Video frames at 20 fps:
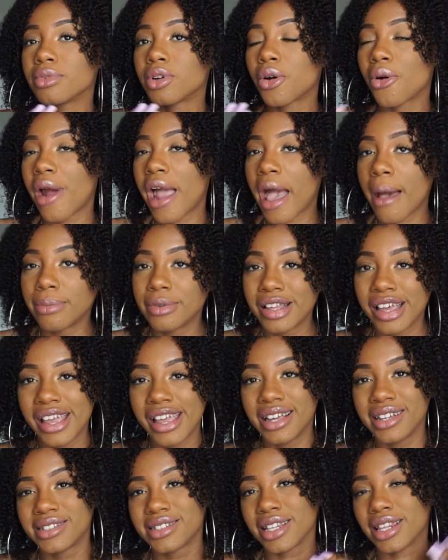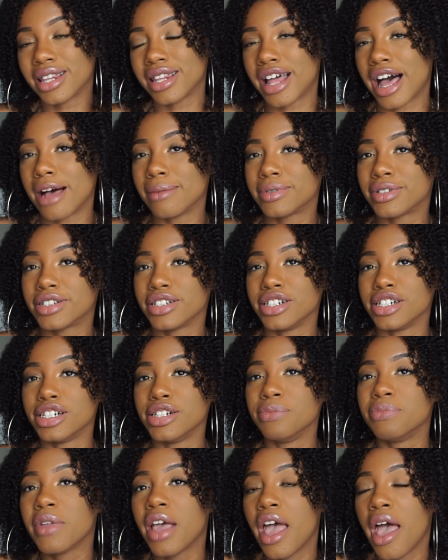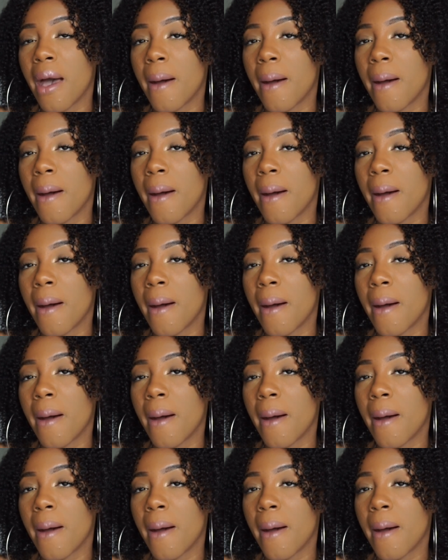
crab legs, lobster.